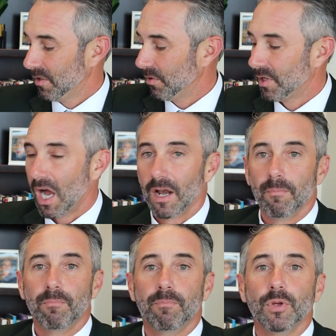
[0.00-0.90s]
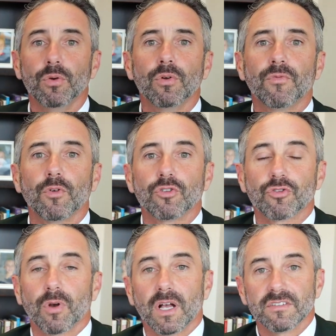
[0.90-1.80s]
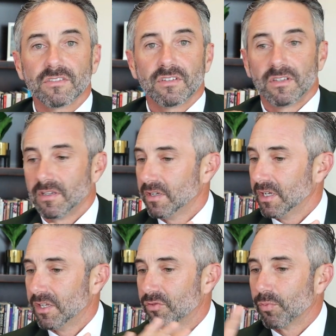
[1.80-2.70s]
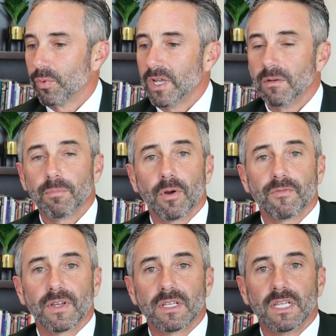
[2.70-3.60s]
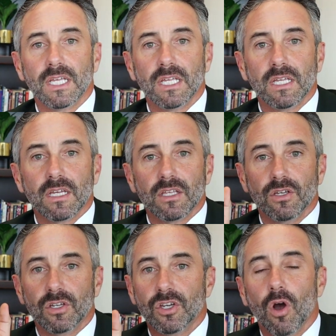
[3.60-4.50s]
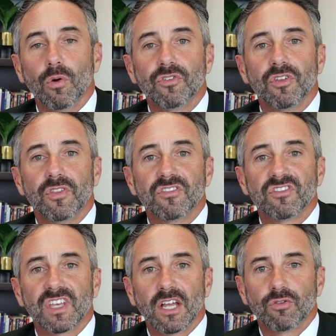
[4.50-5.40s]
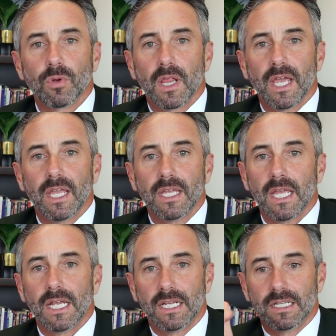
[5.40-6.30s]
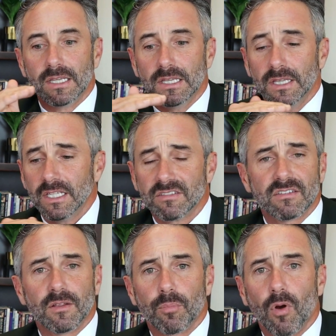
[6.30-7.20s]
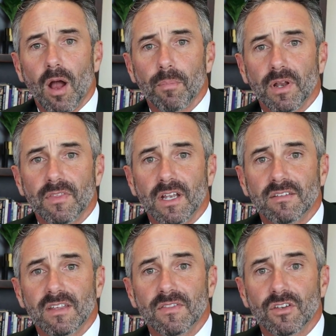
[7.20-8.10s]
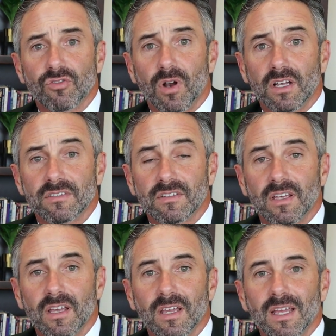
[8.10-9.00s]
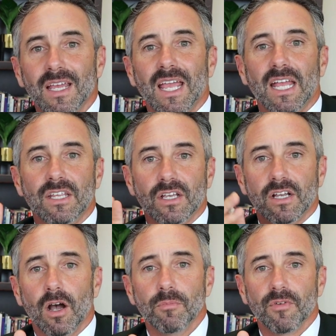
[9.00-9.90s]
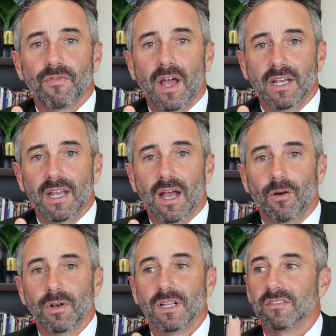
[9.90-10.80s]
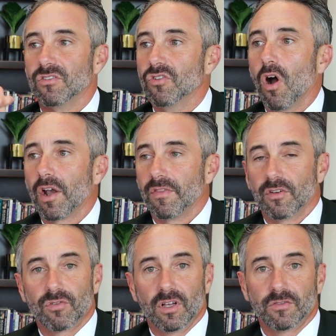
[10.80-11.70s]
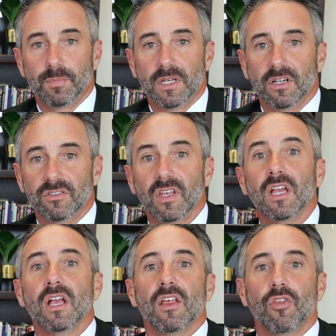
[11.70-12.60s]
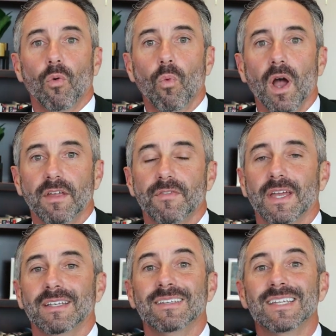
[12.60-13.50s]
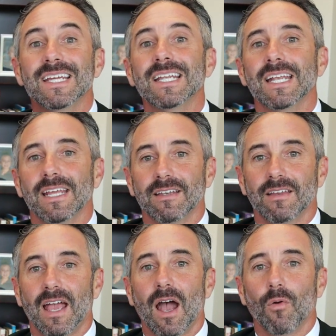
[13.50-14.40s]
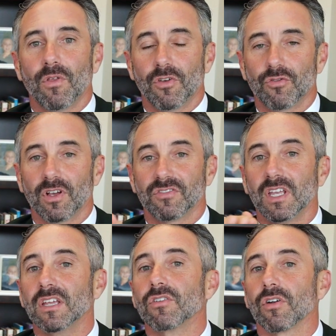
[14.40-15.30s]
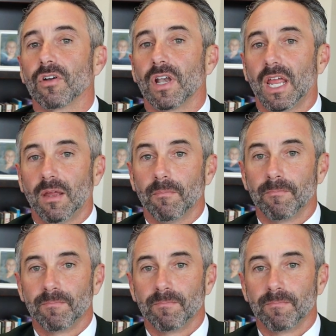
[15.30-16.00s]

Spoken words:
You got a beautiful trust. It's written perfectly. You go to the Schedule A and it lists the property that it's in the trust. And you come to find out it's not in the trust because the wife had deeded it out of the trust into her name.